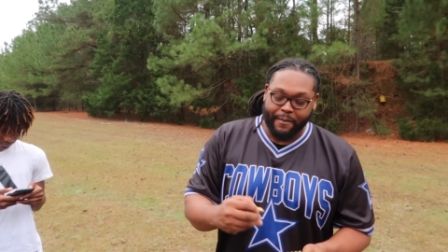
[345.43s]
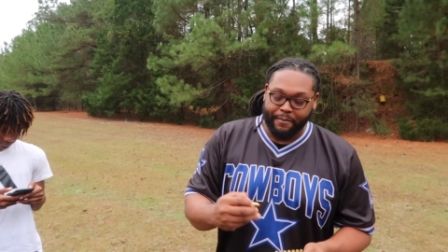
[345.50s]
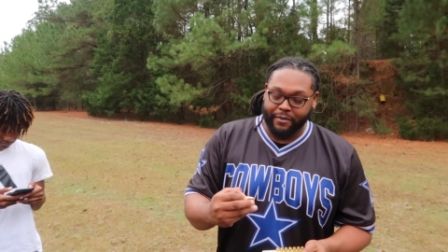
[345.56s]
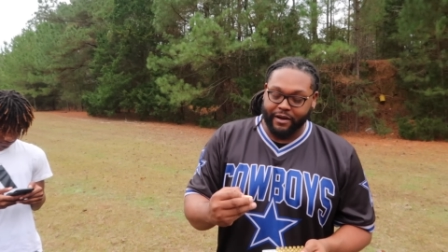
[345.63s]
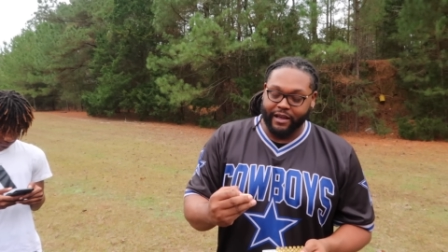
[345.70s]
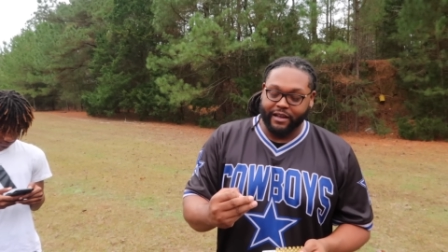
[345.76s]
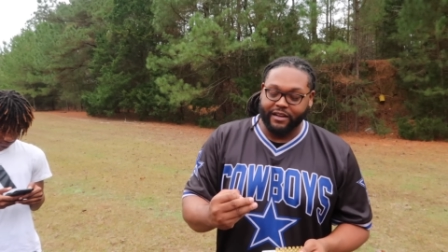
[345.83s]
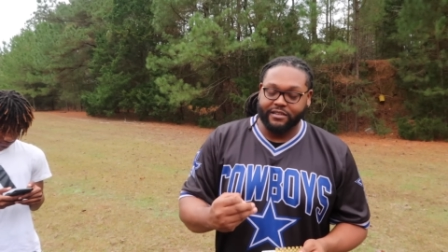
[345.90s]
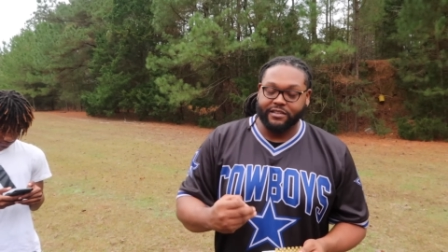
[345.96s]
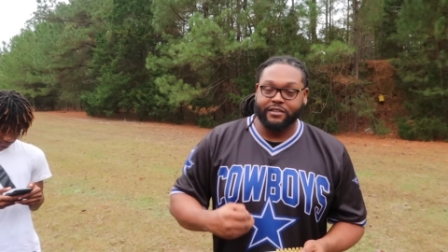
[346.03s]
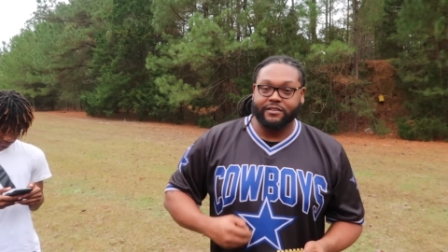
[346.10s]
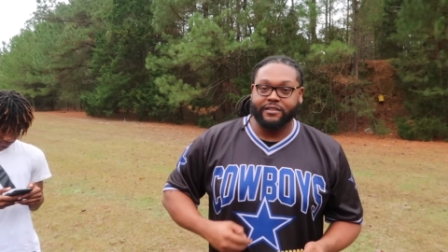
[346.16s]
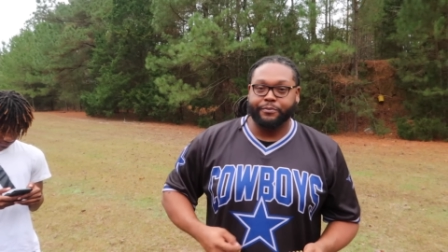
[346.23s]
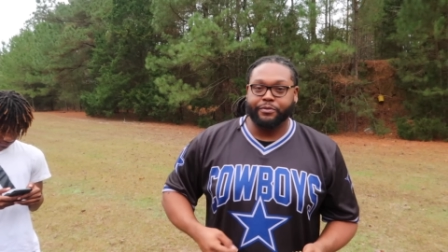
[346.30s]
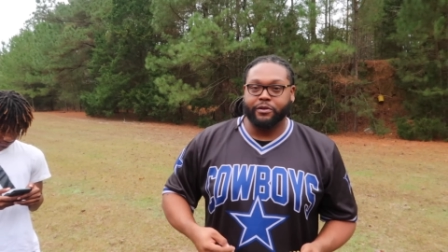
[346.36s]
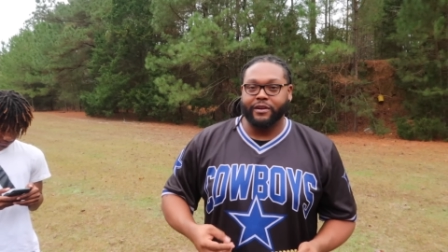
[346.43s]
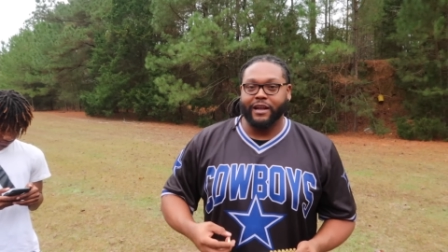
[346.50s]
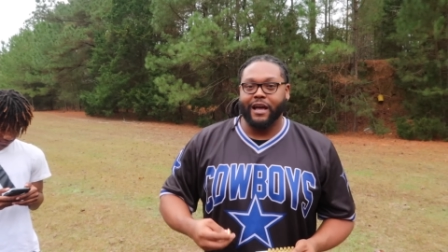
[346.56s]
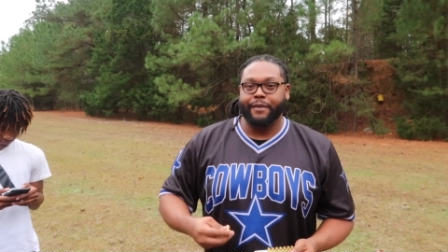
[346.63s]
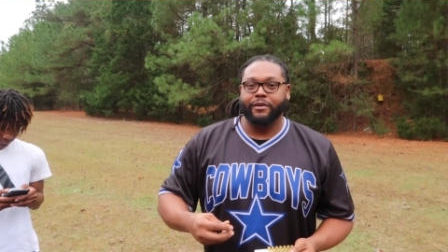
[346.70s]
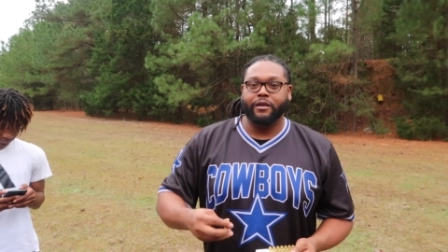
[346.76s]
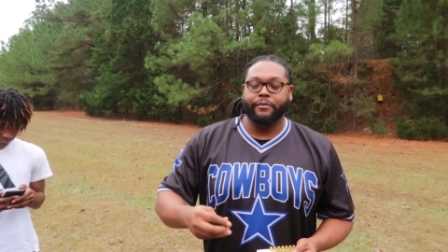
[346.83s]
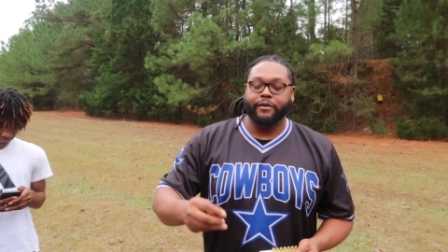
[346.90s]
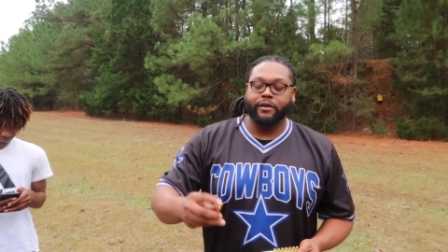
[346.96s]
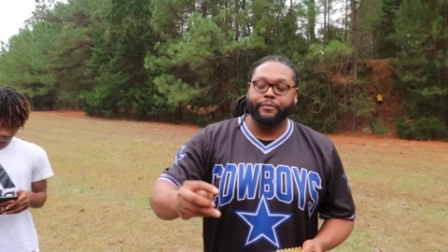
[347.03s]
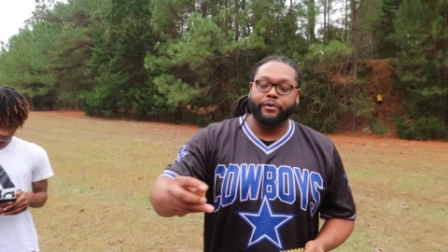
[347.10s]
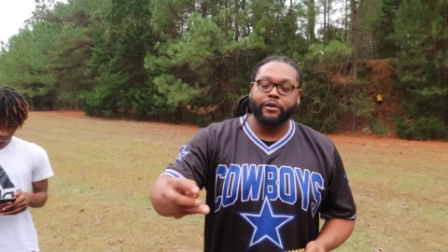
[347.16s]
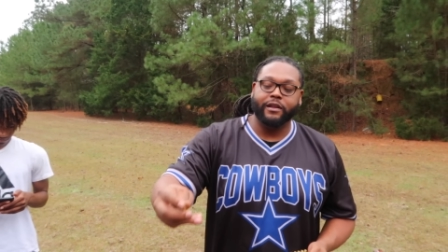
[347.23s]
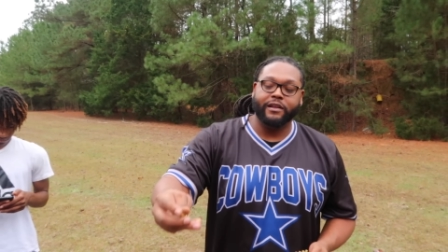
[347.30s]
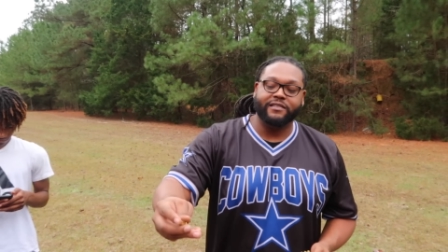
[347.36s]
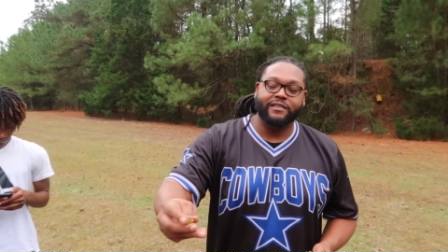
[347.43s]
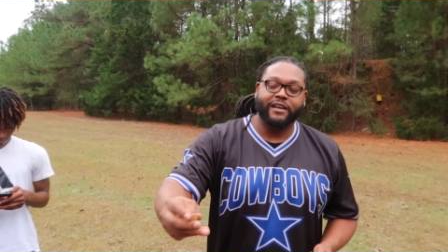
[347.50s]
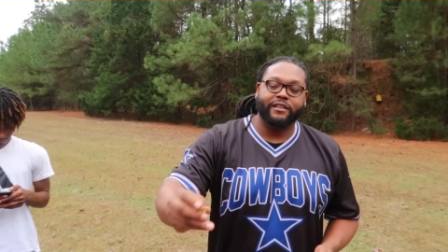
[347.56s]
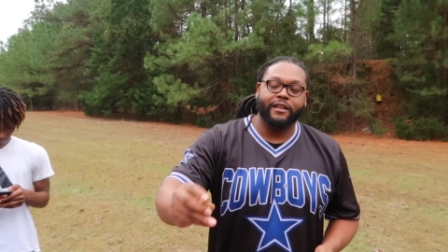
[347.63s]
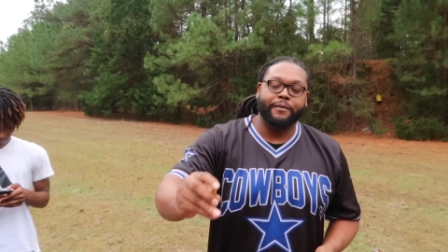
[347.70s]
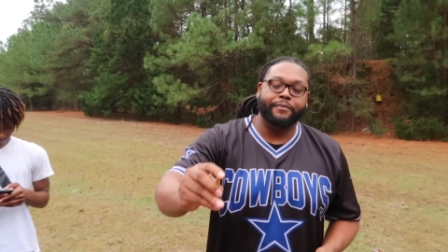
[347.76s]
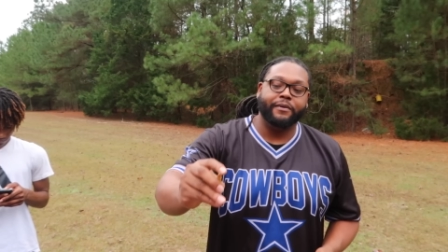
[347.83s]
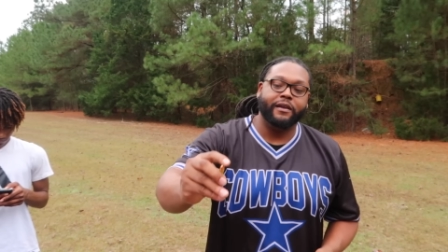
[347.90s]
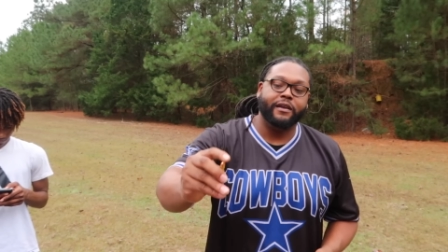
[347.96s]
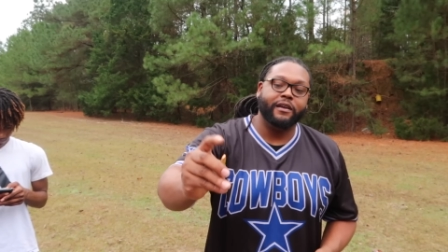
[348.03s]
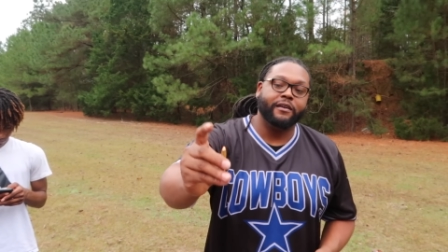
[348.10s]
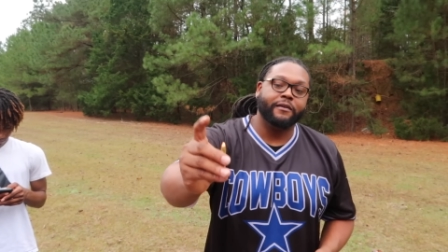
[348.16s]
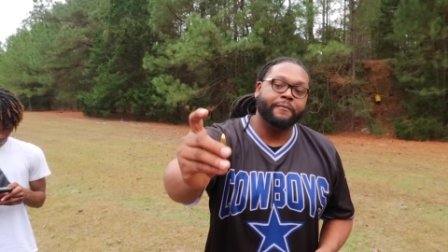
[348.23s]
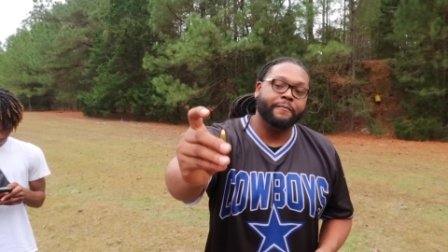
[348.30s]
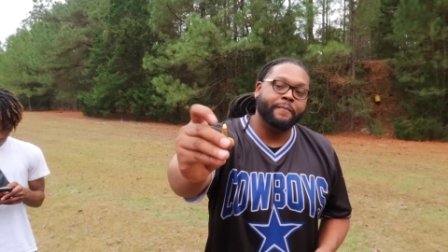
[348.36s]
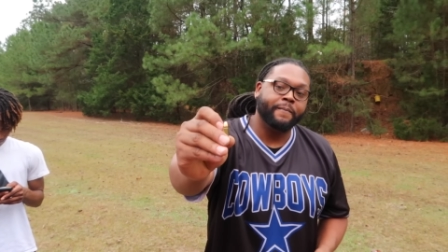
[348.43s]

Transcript: But yeah, this is your typical 9mm bullet. It's not that big.